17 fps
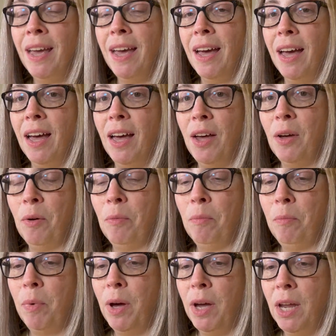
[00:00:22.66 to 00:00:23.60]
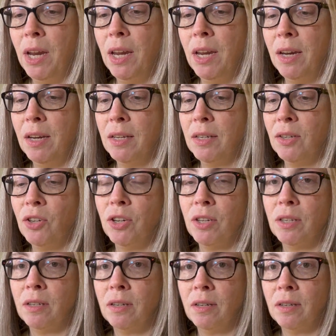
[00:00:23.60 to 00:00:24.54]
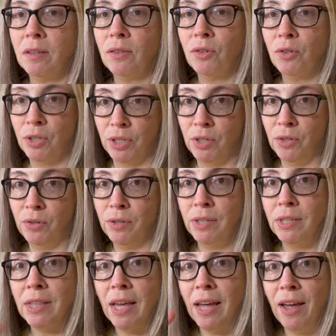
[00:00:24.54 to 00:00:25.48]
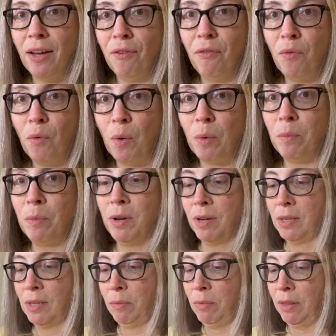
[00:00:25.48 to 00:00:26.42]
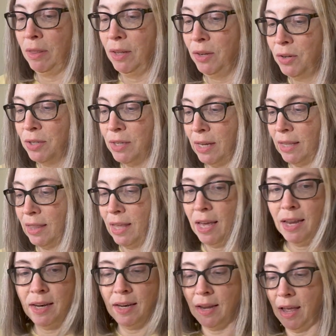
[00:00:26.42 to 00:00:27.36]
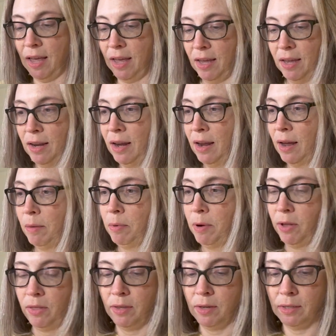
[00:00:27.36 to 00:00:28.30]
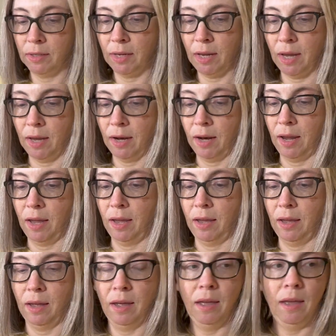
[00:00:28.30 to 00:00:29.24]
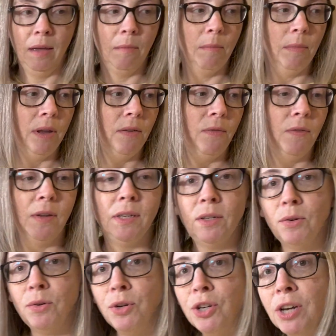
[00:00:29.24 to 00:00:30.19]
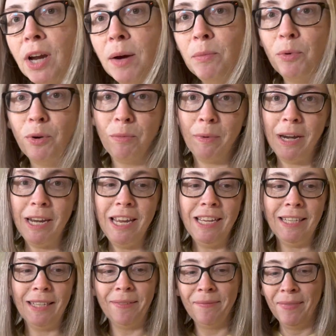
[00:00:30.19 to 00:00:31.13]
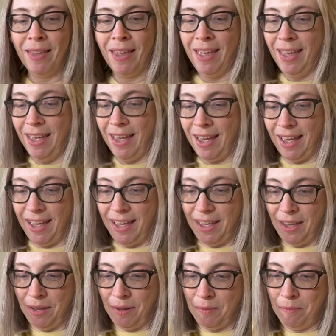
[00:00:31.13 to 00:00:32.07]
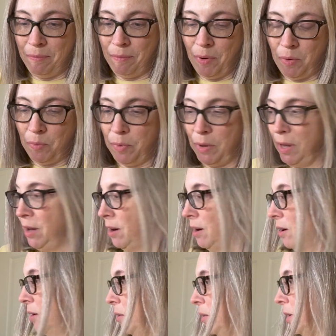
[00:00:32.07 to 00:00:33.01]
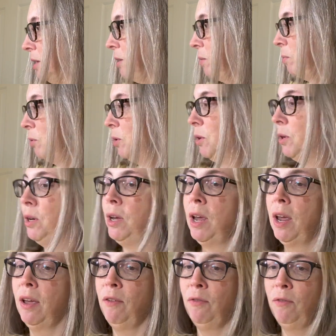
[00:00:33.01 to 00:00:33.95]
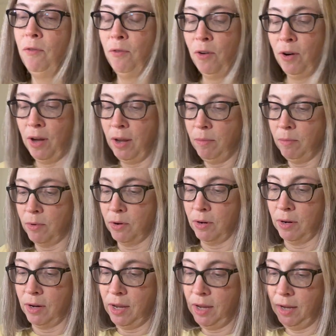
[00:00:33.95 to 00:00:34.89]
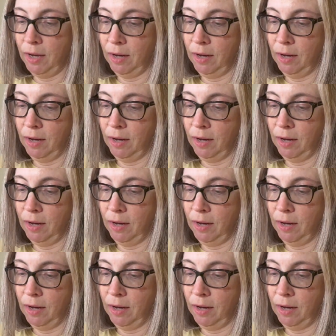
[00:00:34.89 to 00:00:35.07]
But it is just crystals that have formed something that looks like that. I bought this at a metaphysical shop with my niece, but we are going to put a frame on it.